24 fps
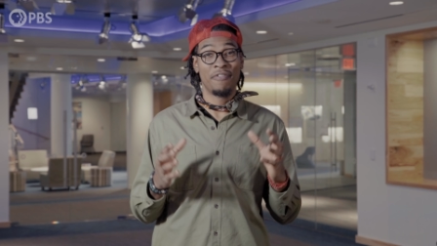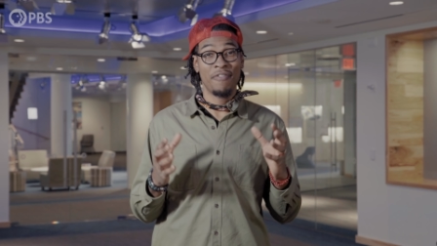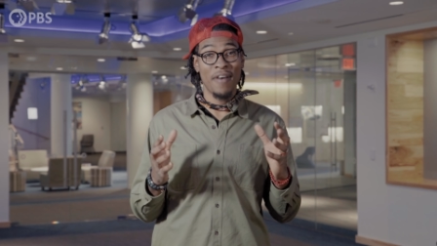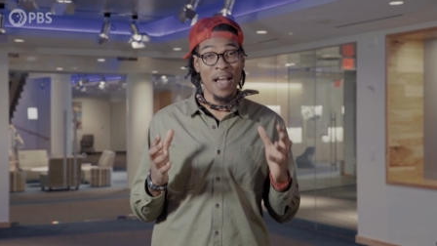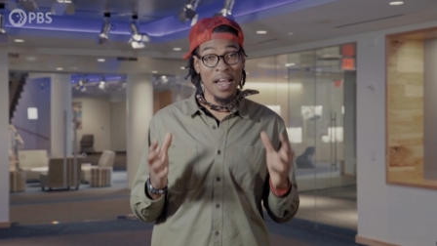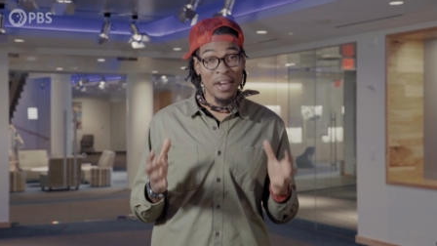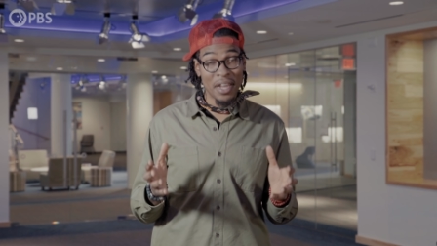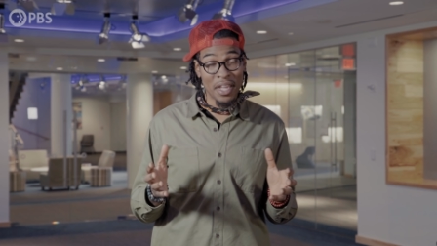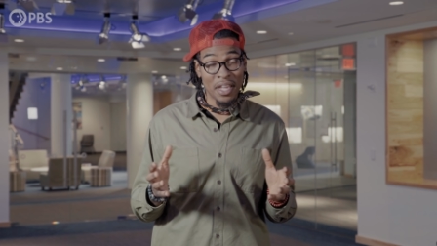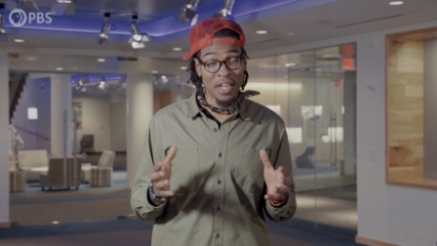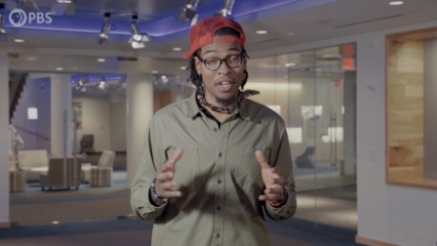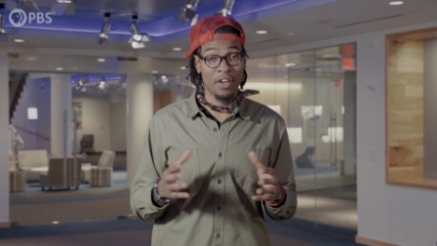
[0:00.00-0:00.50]

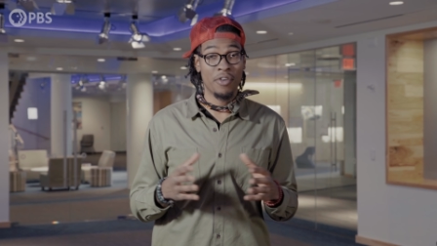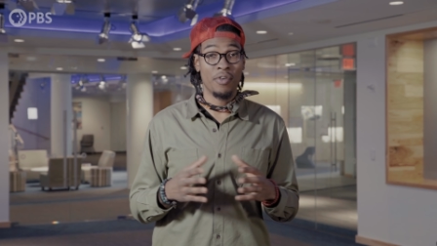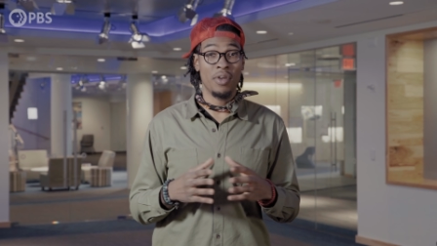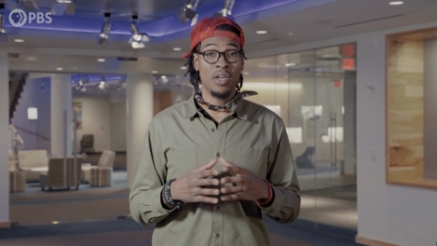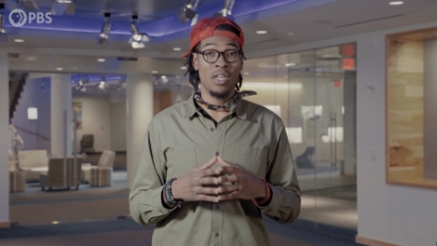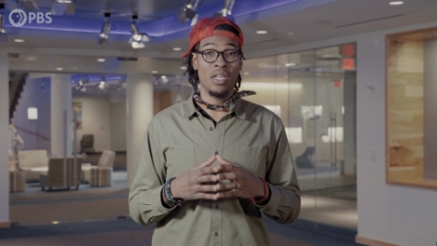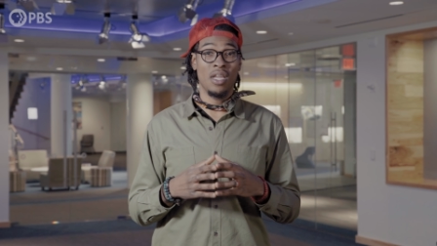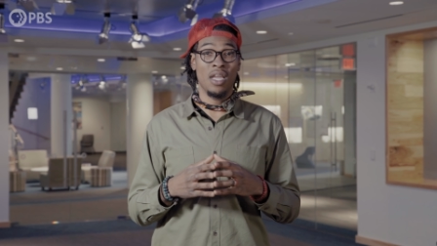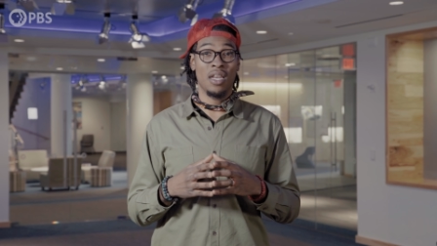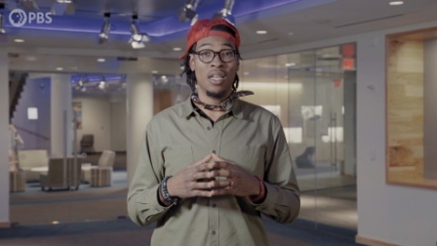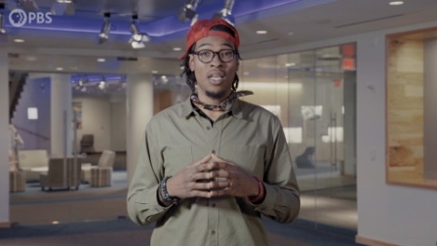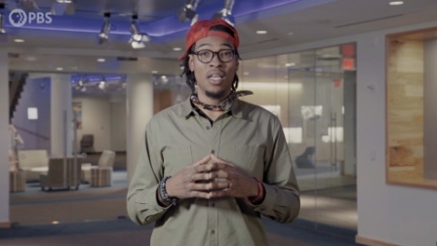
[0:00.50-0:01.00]
defining
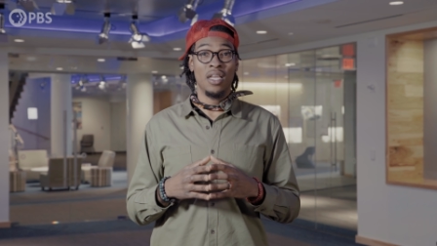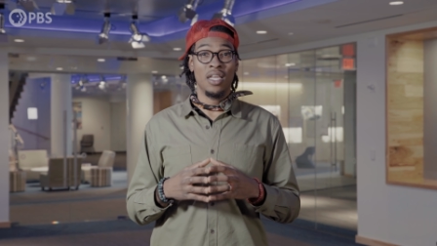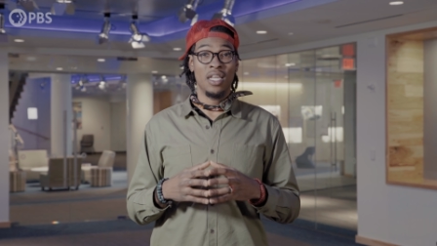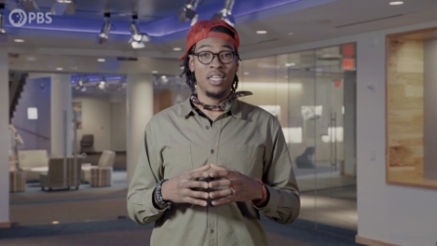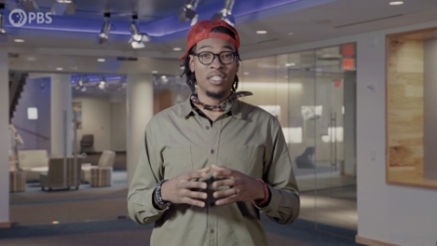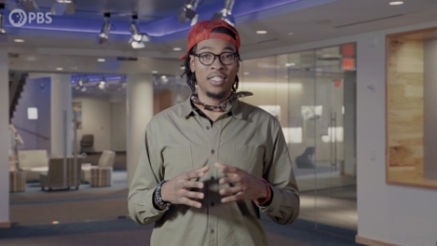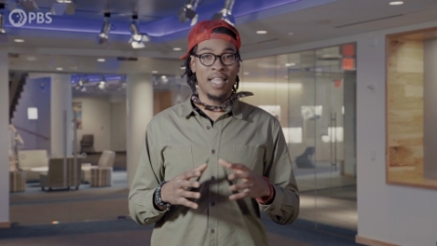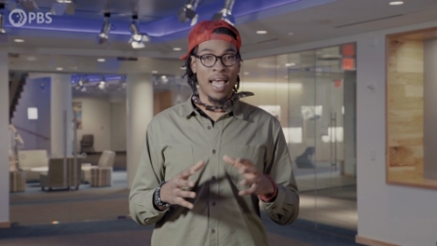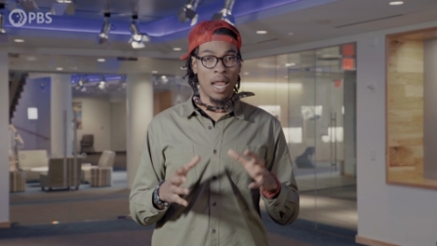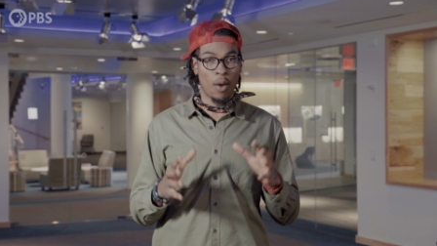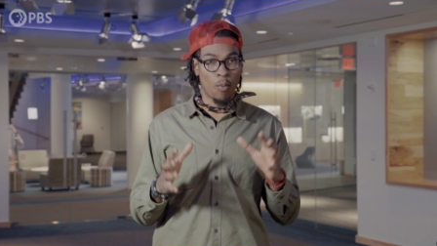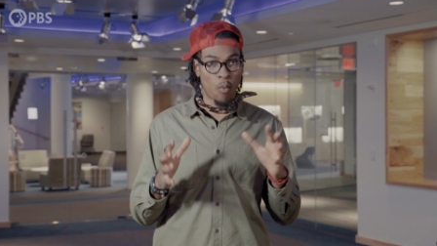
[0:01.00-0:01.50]
ingredient
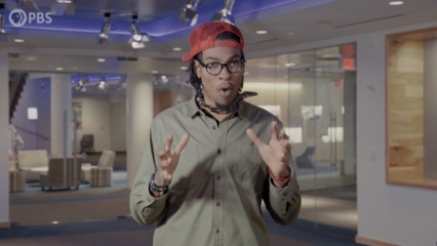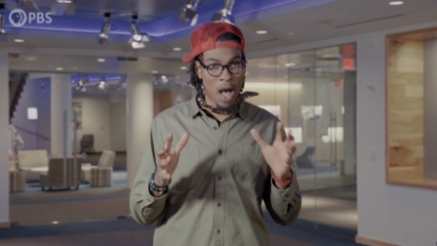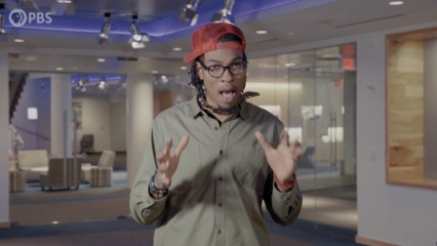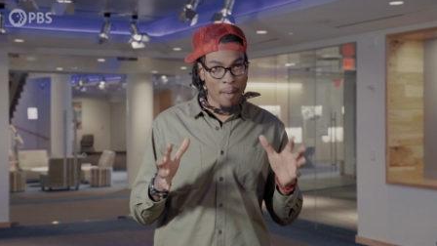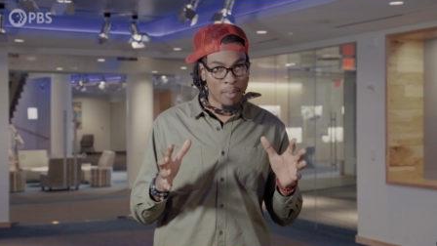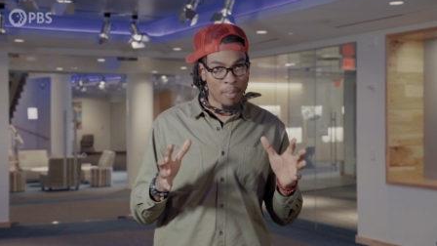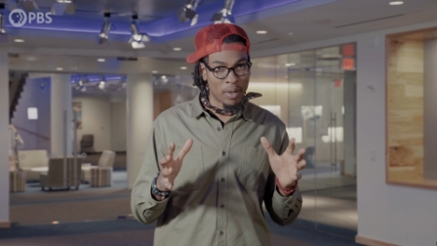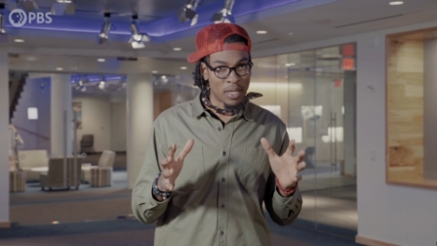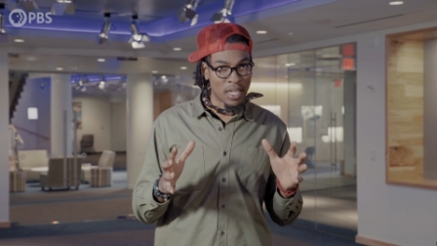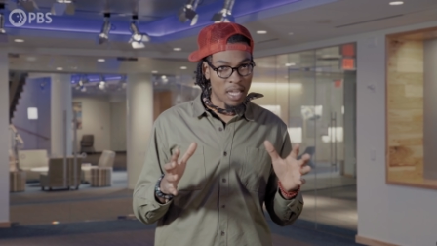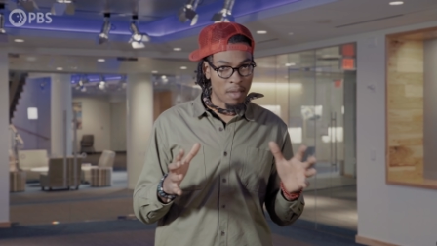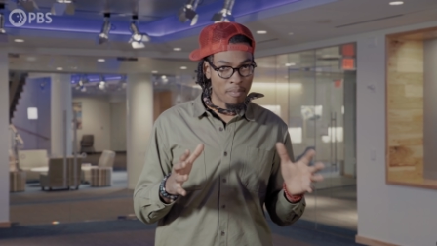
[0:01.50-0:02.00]
is that
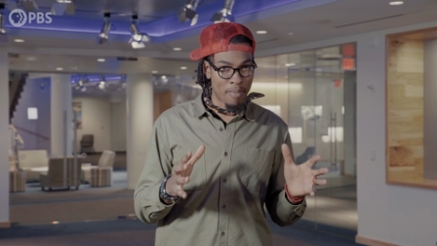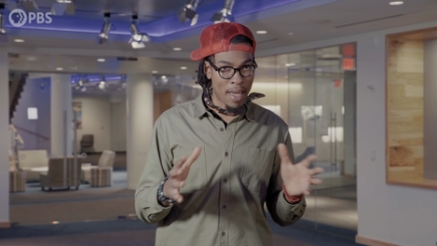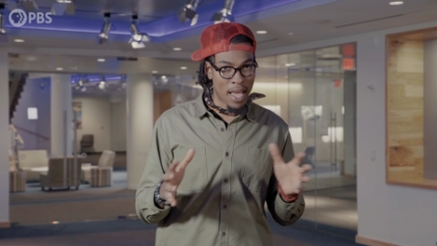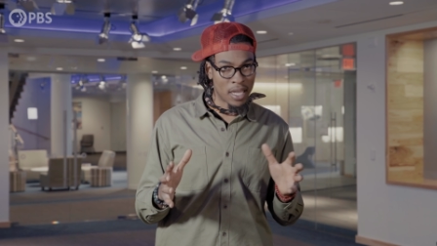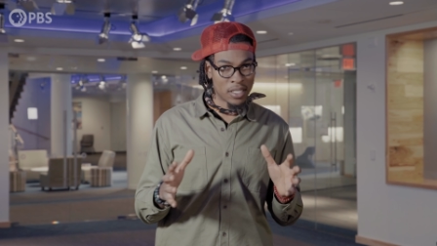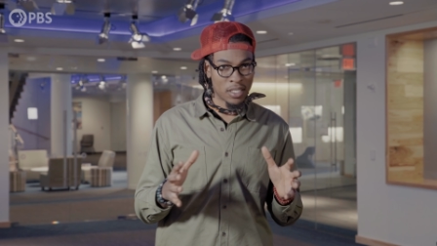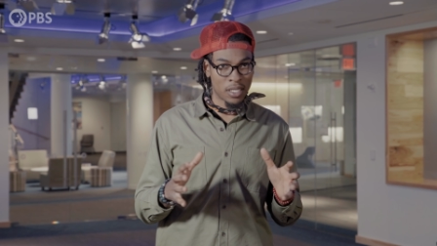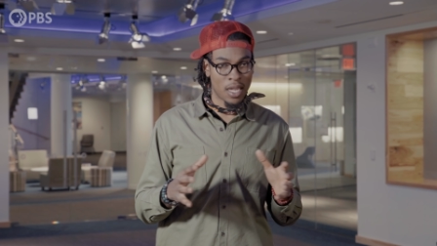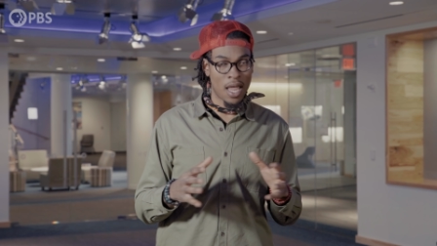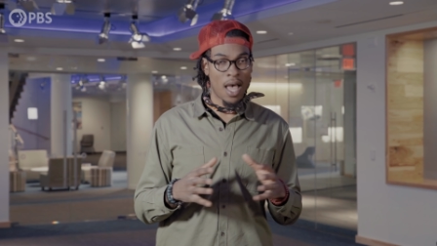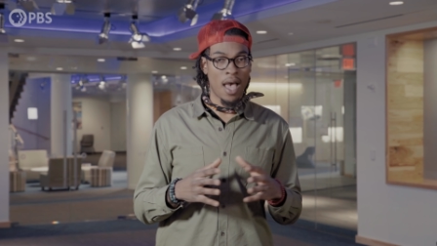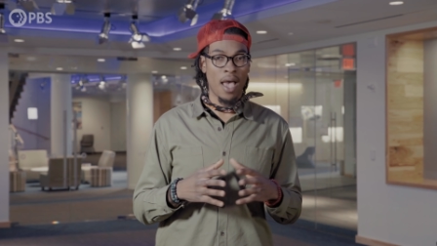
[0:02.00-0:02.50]
wobbling bass